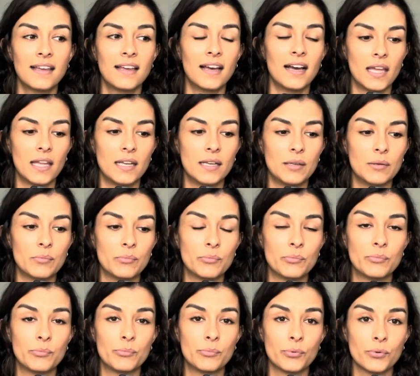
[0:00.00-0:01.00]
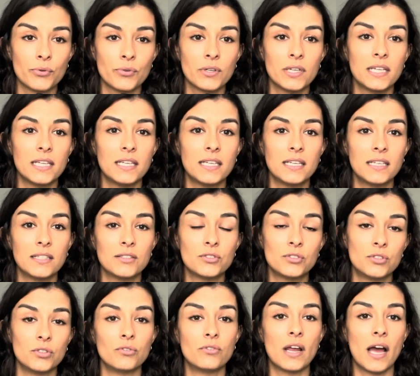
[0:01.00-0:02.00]
And pretty
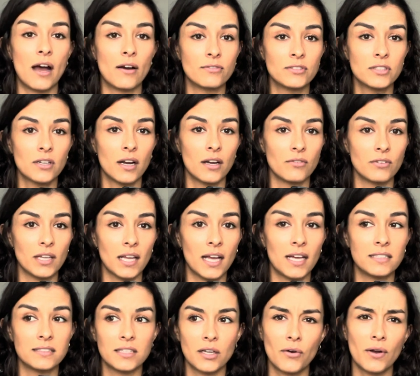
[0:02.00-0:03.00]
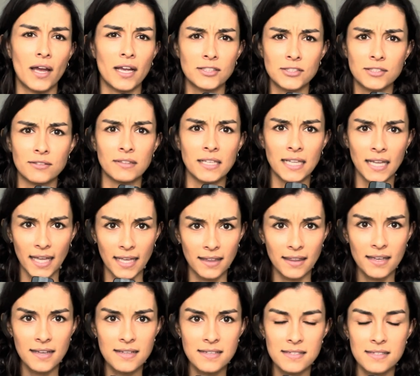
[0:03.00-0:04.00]
soon after, I realized, oh, I actually really like
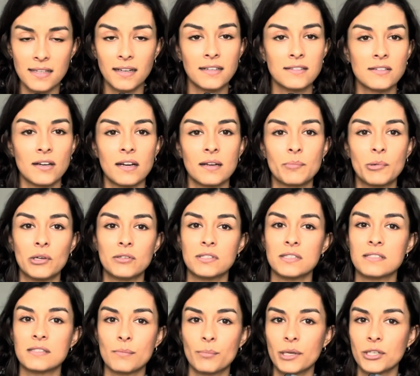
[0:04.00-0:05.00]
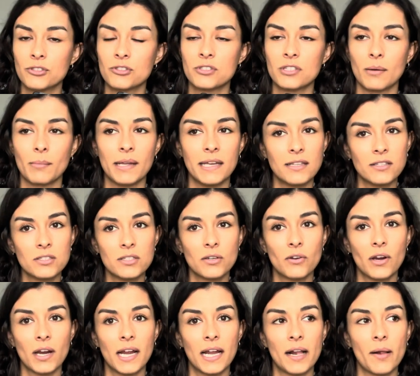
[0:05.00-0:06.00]
this. And I started posting some pictures on my
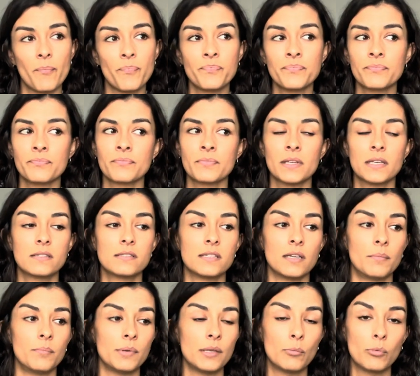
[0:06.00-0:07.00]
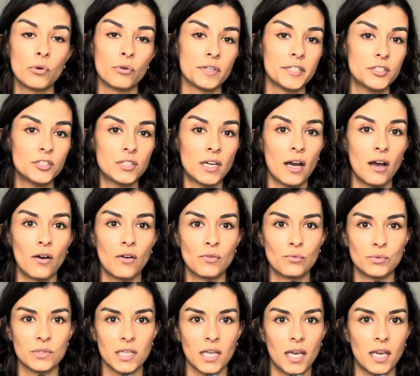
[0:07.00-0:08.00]
Instagram. Some people reached out and
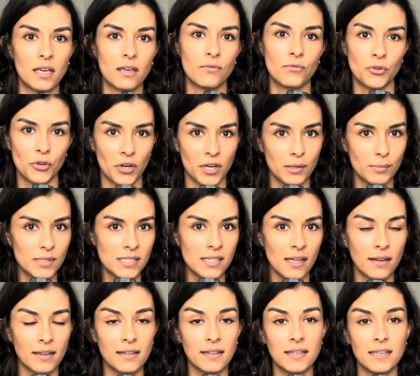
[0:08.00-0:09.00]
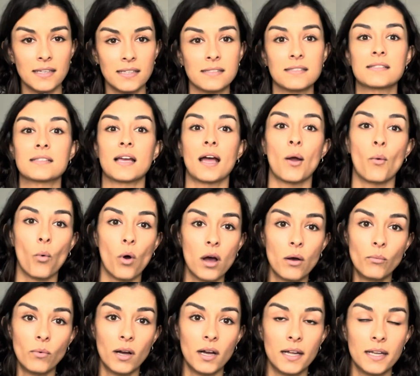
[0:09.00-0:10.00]
was like, if you're going to be selling these, I
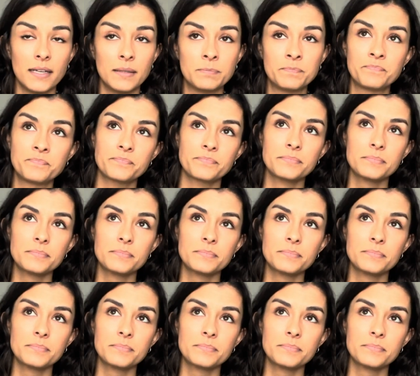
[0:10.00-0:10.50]
want one.